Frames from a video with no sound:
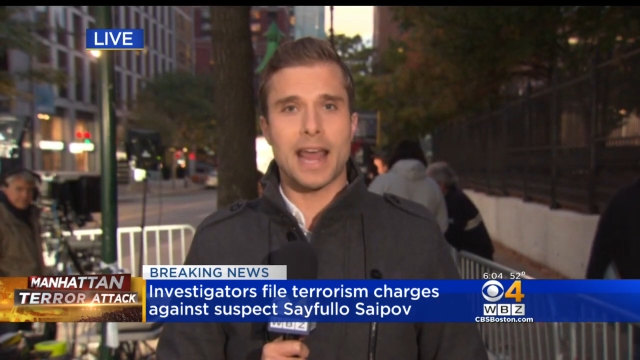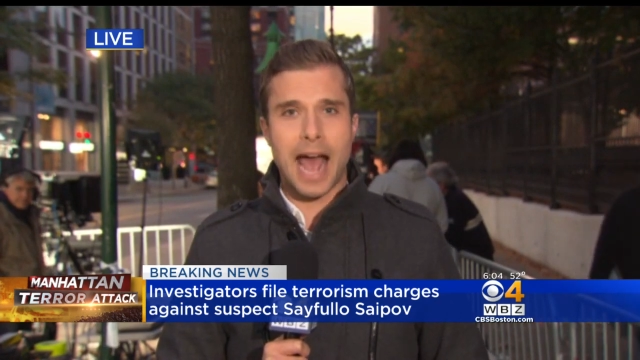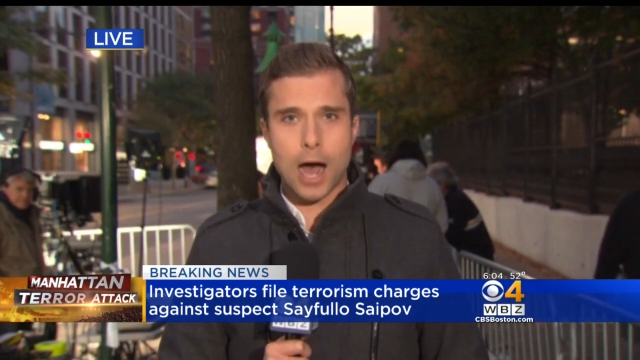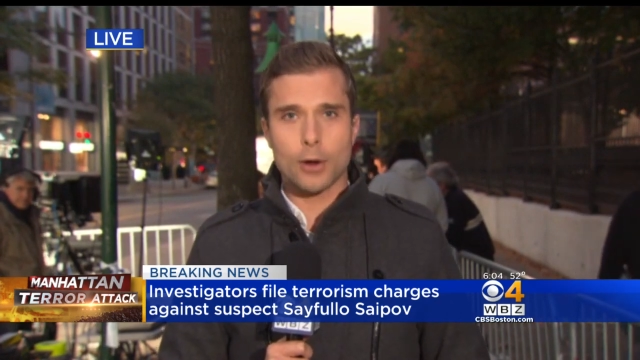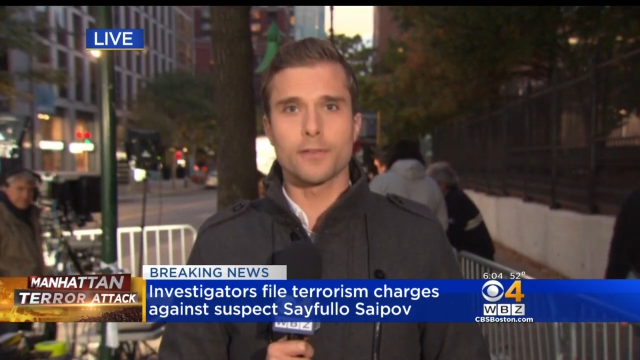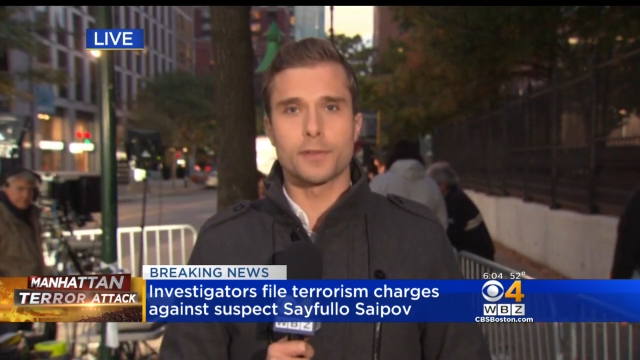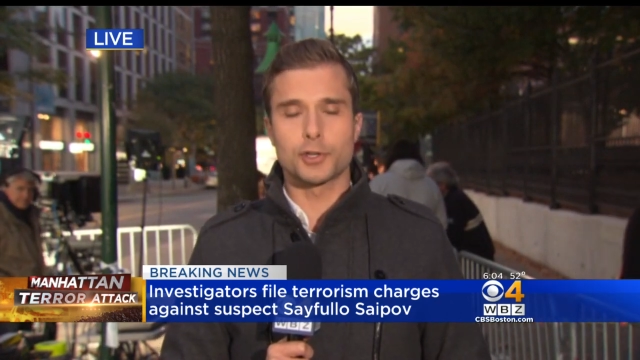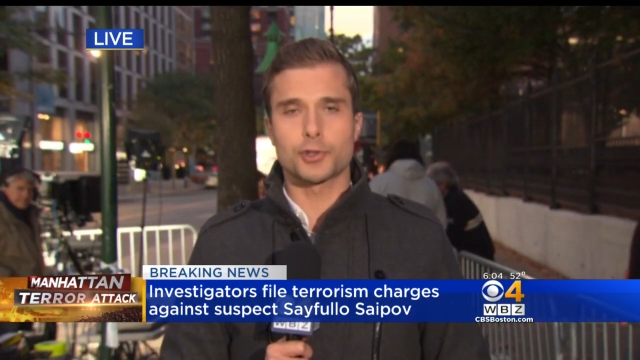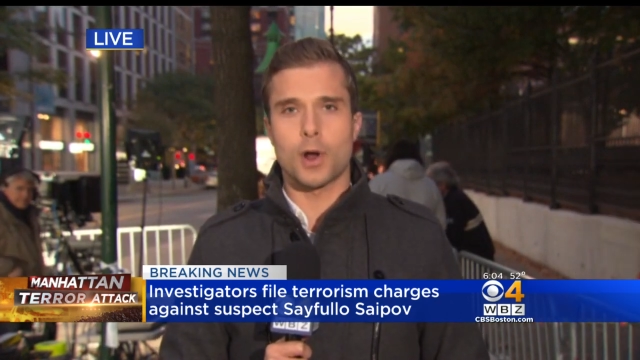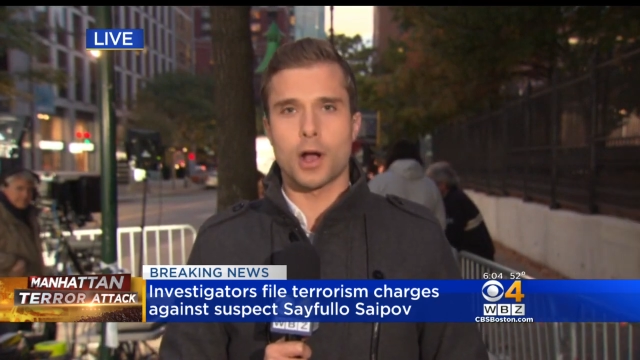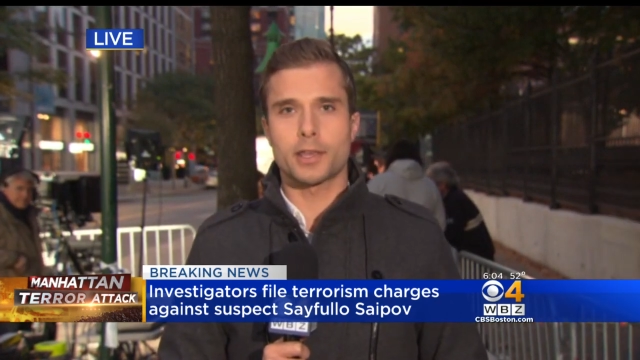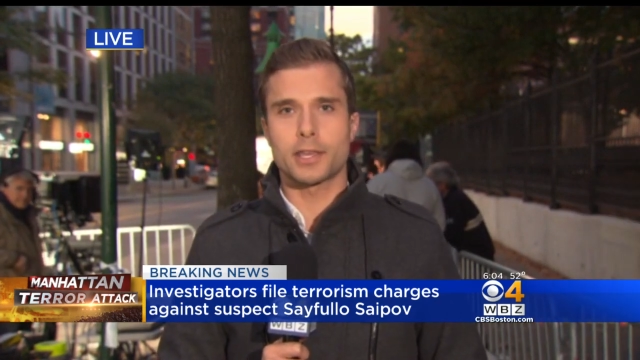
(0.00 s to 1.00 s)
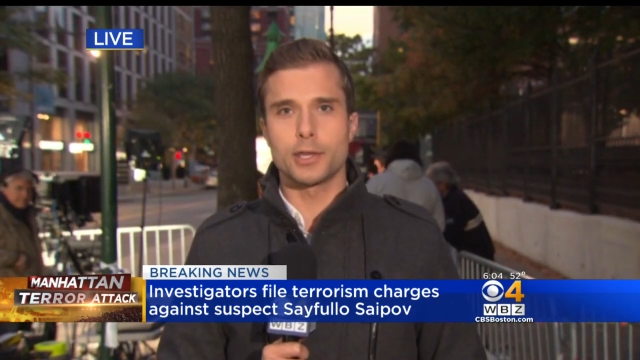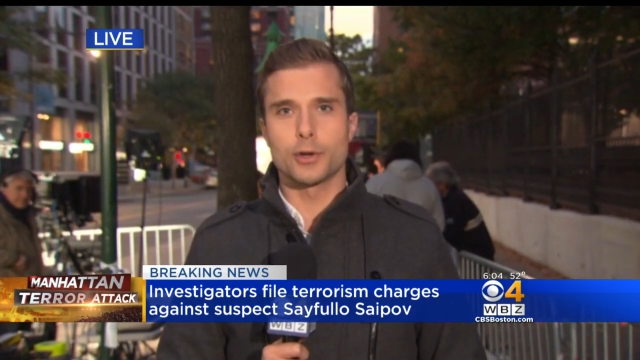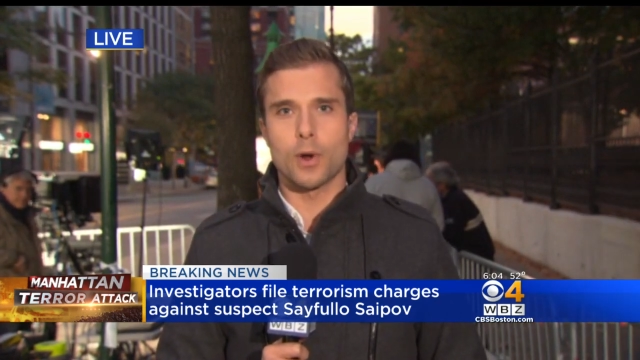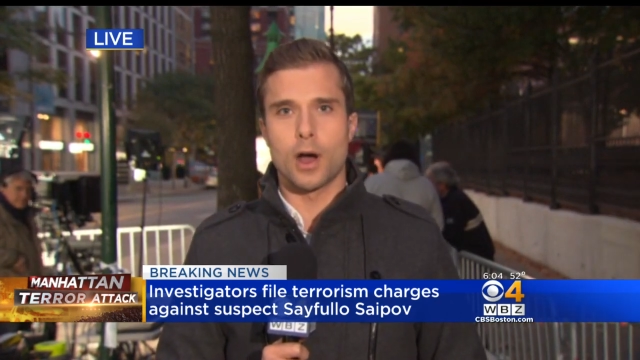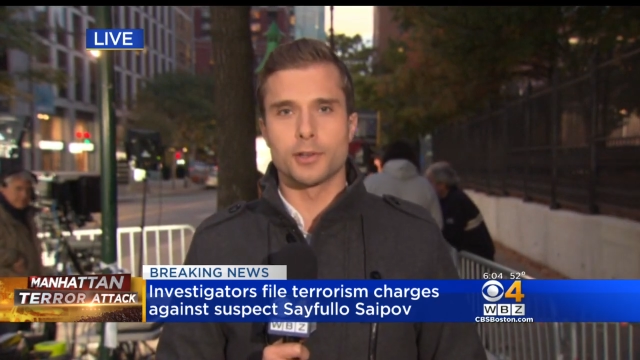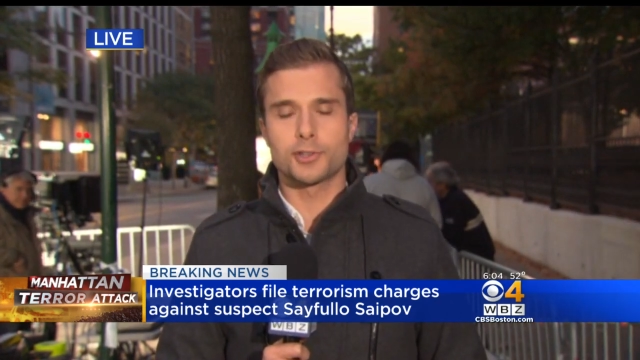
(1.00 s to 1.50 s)
got out of the truck
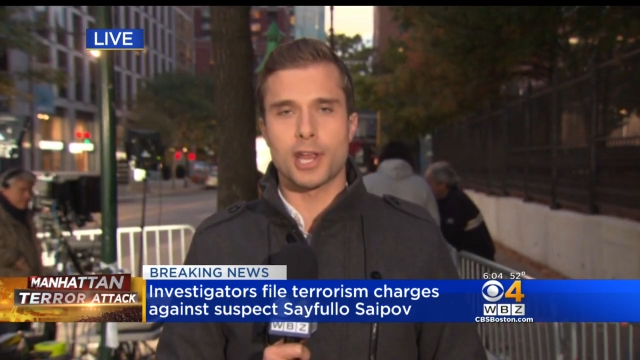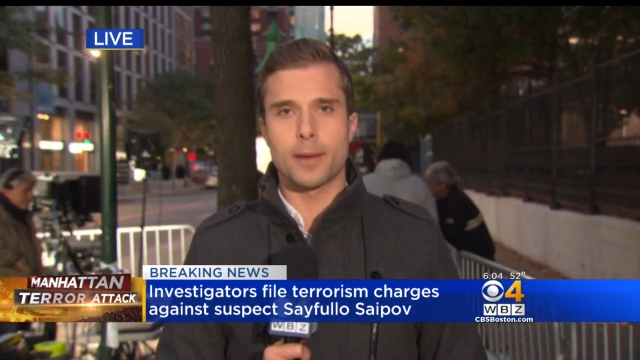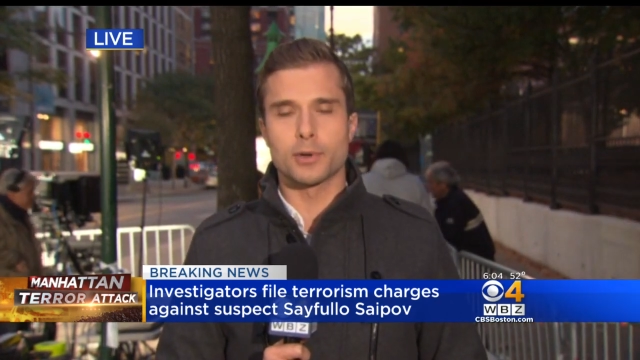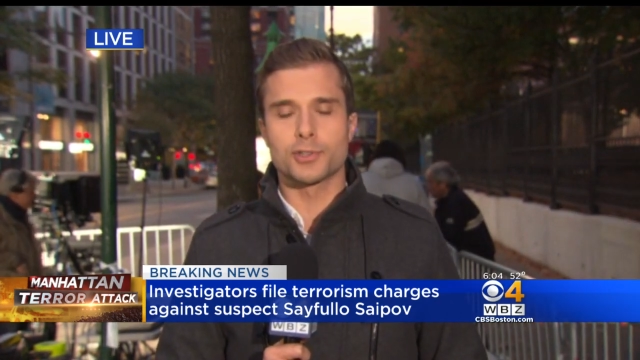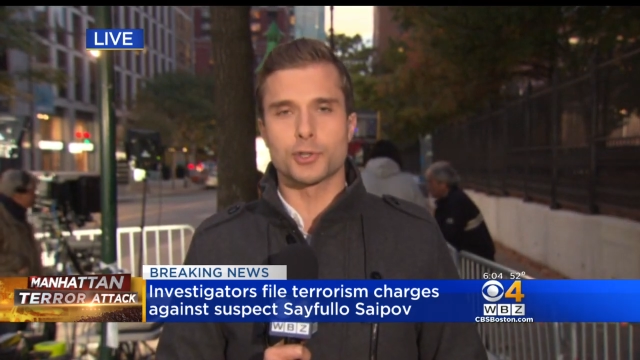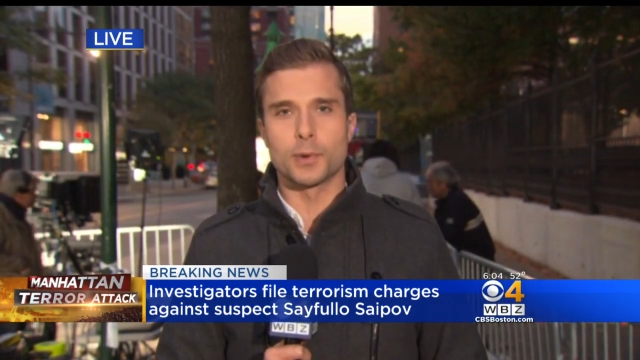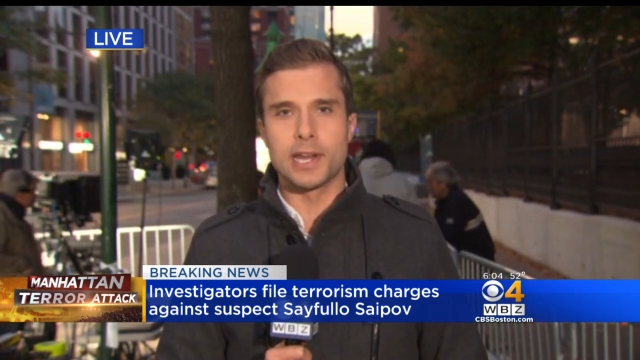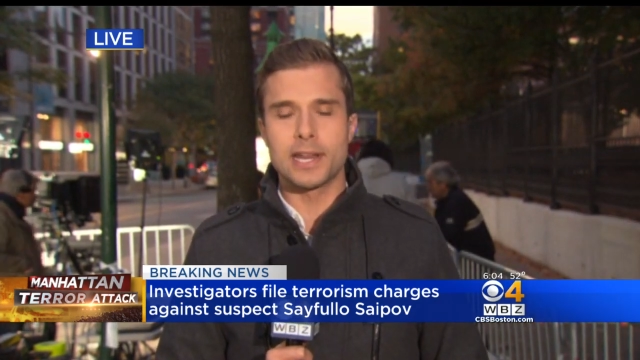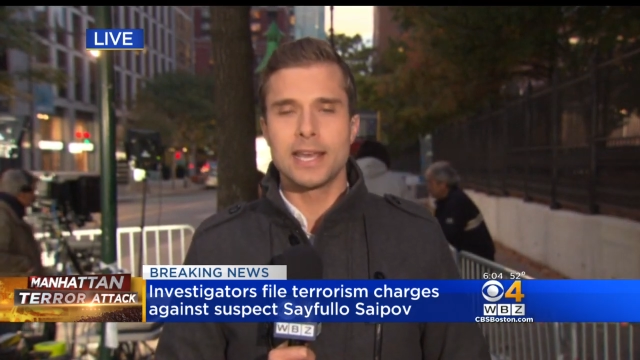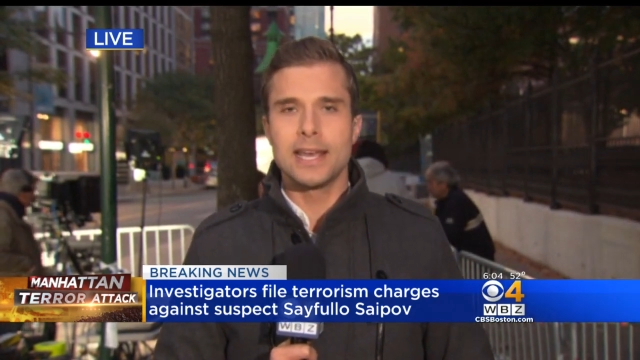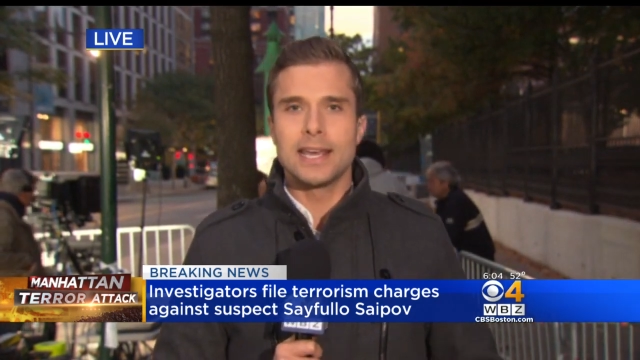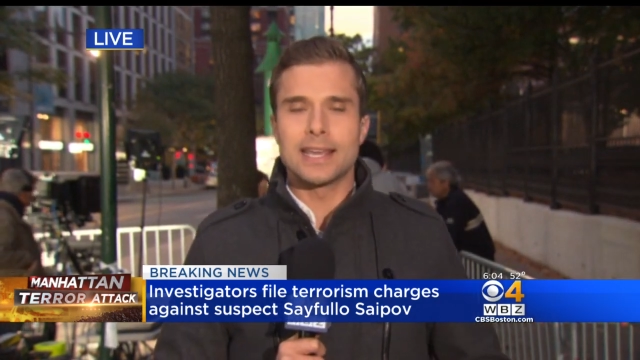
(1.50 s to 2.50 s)
here on Chamber Street,